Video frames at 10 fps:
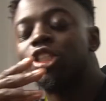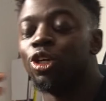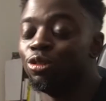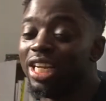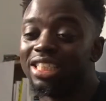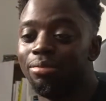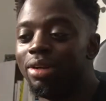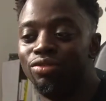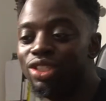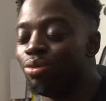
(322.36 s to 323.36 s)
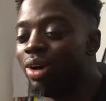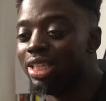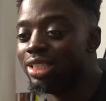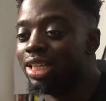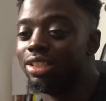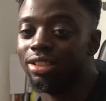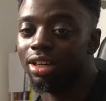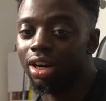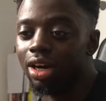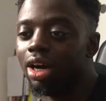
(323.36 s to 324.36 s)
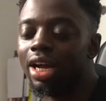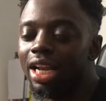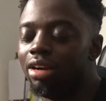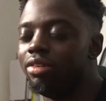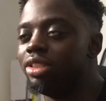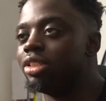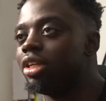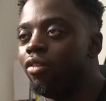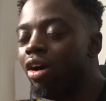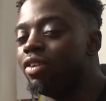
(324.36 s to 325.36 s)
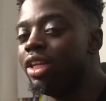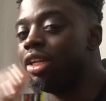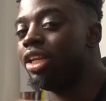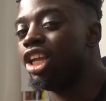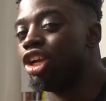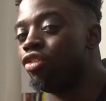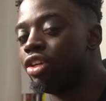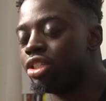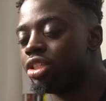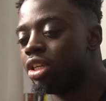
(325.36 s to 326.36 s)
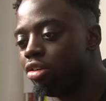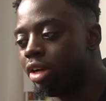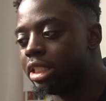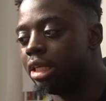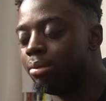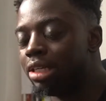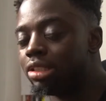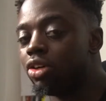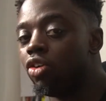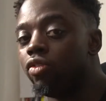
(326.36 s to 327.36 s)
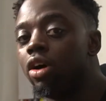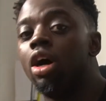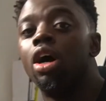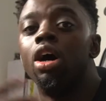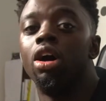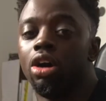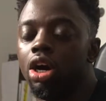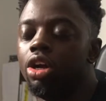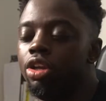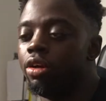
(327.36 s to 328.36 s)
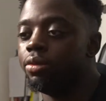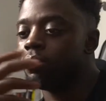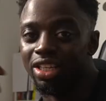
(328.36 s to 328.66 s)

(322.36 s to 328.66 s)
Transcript: So that's the main reason why I decided to cut calories rather than increase crazy amounts of cardio.